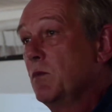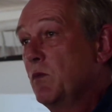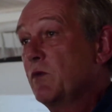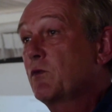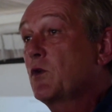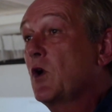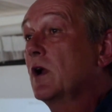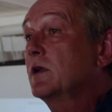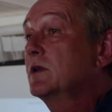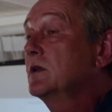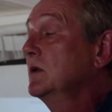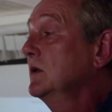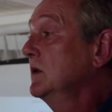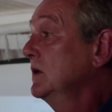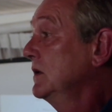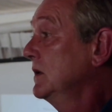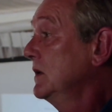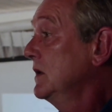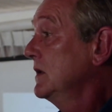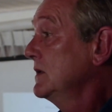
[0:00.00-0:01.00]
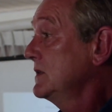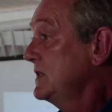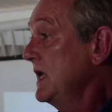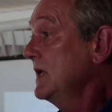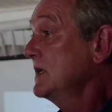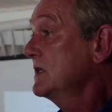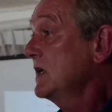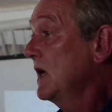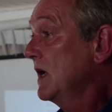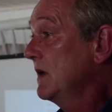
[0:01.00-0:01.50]
We've got
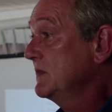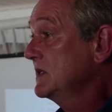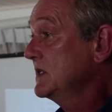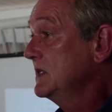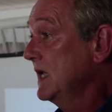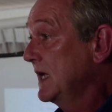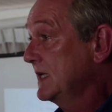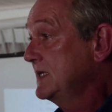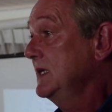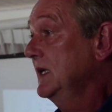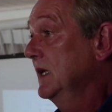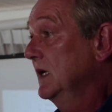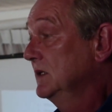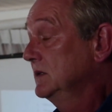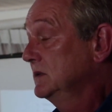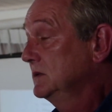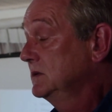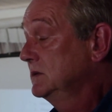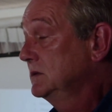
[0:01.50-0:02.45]
10 times nuttier.